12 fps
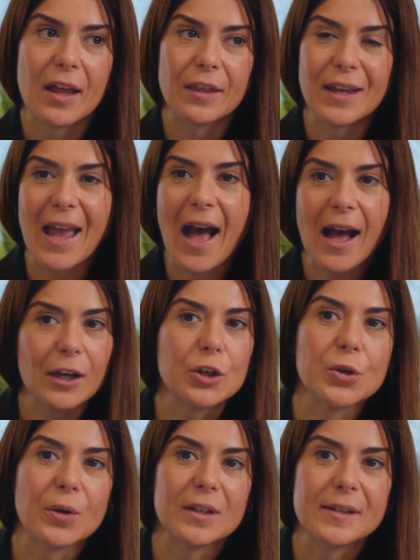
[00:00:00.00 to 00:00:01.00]
the
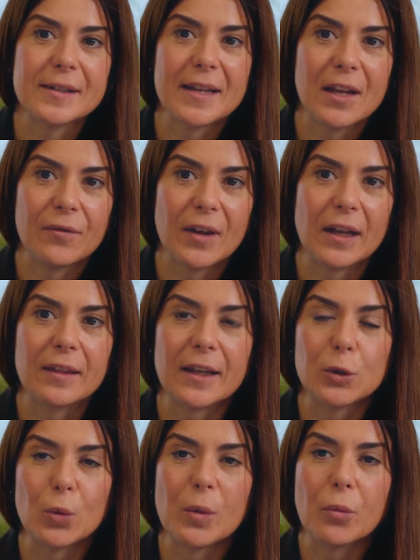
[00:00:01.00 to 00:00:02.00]
actual saving
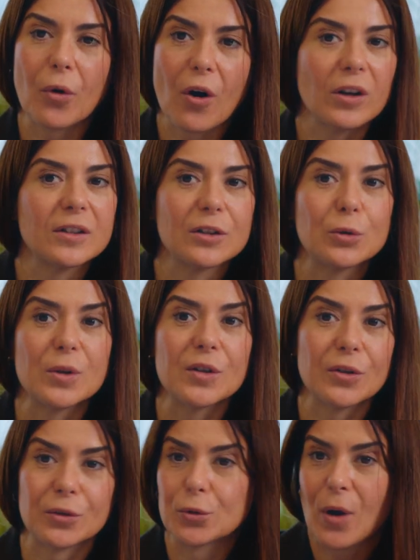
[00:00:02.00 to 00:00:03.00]
that we brought
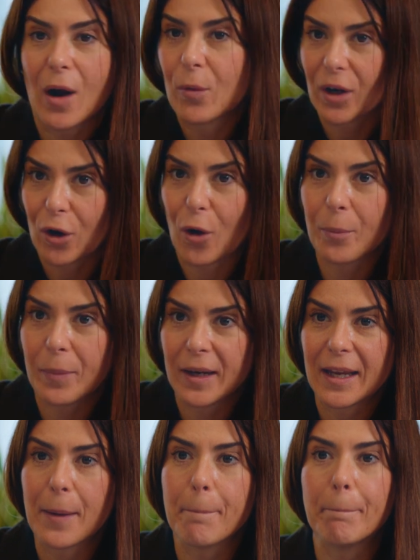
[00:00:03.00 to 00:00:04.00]
to our
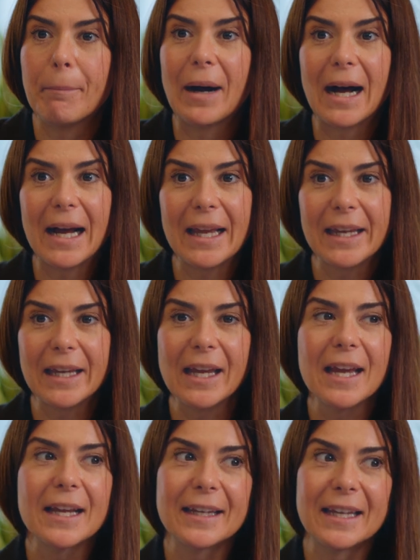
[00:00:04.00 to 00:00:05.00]
company by
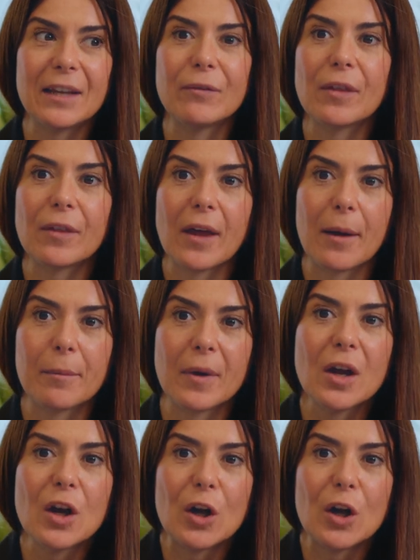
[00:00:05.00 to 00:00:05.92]
giving them